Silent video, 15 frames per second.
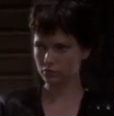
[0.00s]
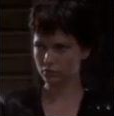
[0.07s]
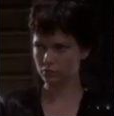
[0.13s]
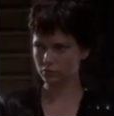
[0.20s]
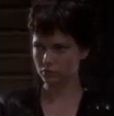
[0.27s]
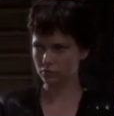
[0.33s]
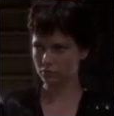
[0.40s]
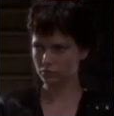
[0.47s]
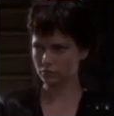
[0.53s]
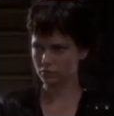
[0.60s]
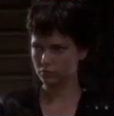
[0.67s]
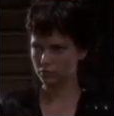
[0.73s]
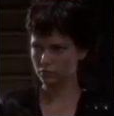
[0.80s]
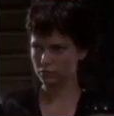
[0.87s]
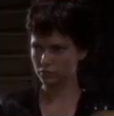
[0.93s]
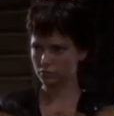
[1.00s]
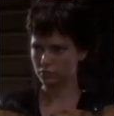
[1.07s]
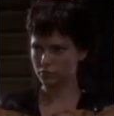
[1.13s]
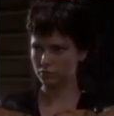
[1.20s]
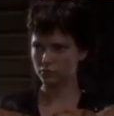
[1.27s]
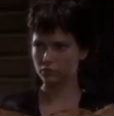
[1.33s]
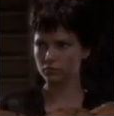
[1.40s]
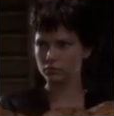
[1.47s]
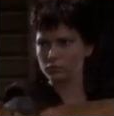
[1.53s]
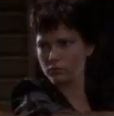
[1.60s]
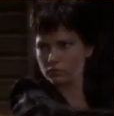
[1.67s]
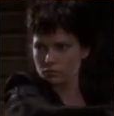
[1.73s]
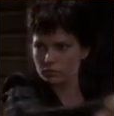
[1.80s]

(no one is talking)